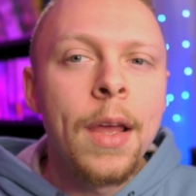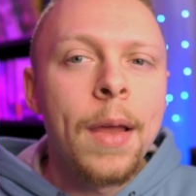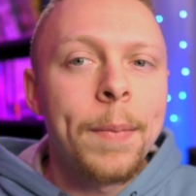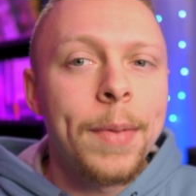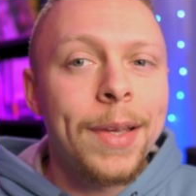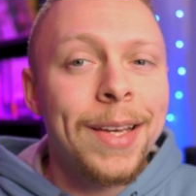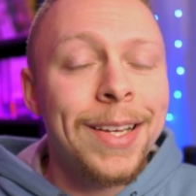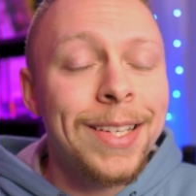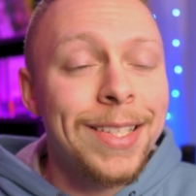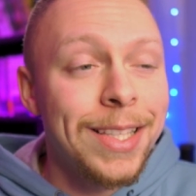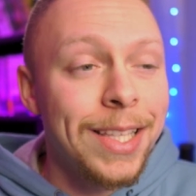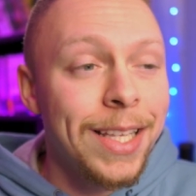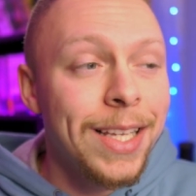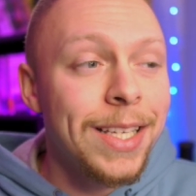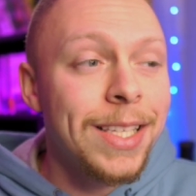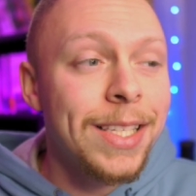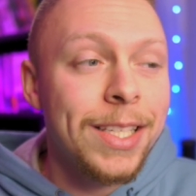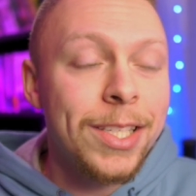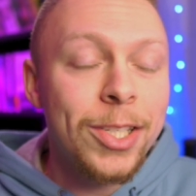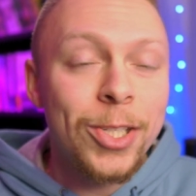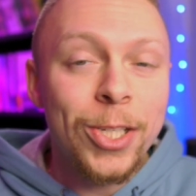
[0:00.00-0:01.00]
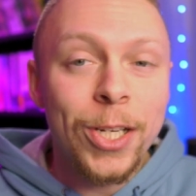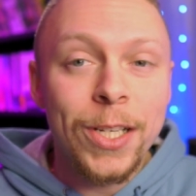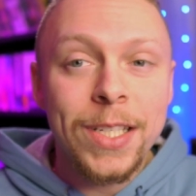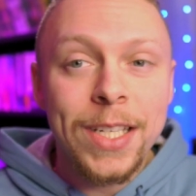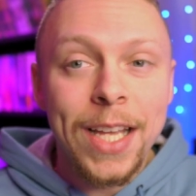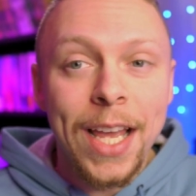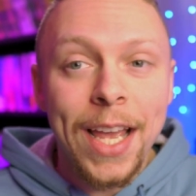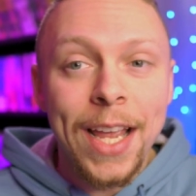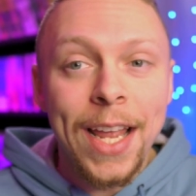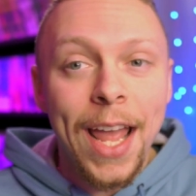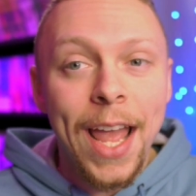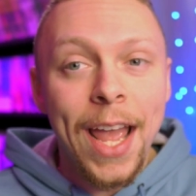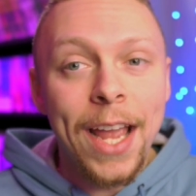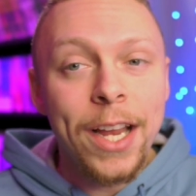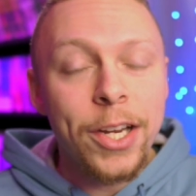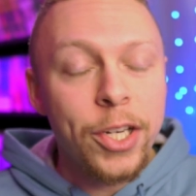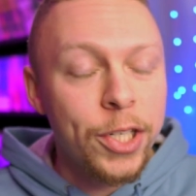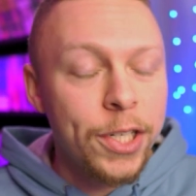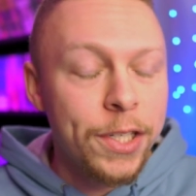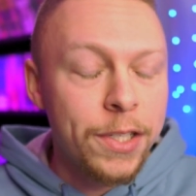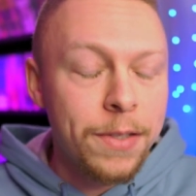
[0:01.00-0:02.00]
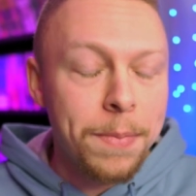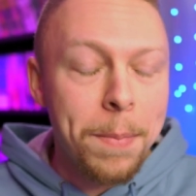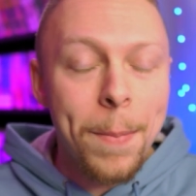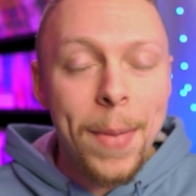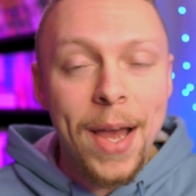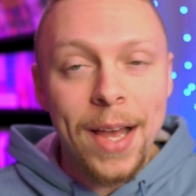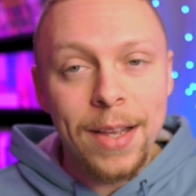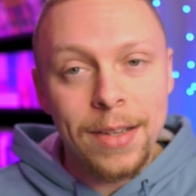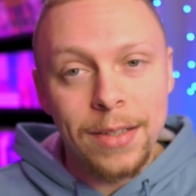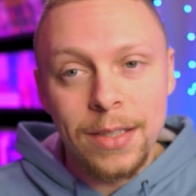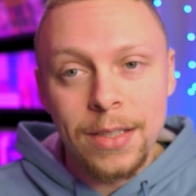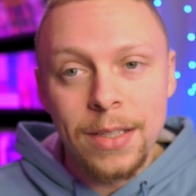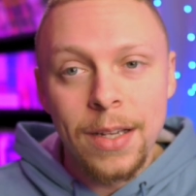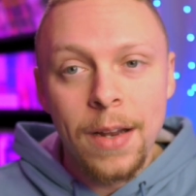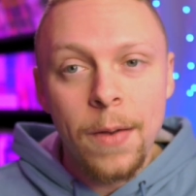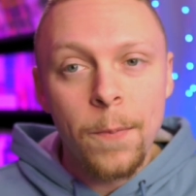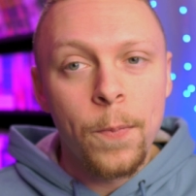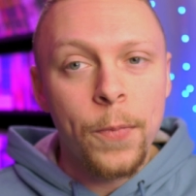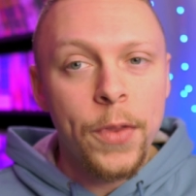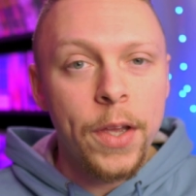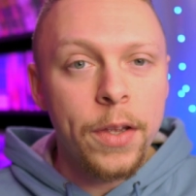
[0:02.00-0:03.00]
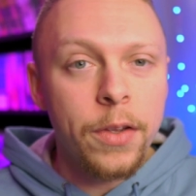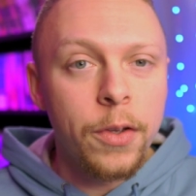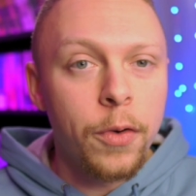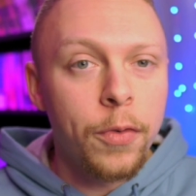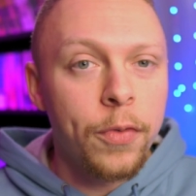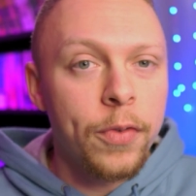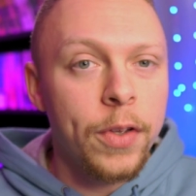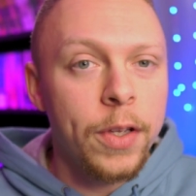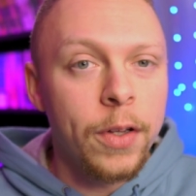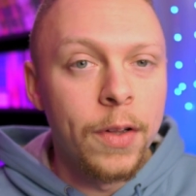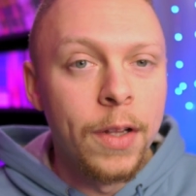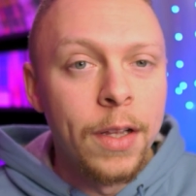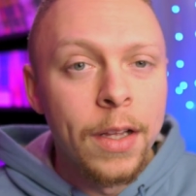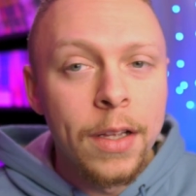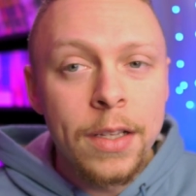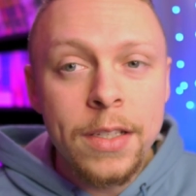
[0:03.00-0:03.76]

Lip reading: because this is just a anxious mess that you'll feel.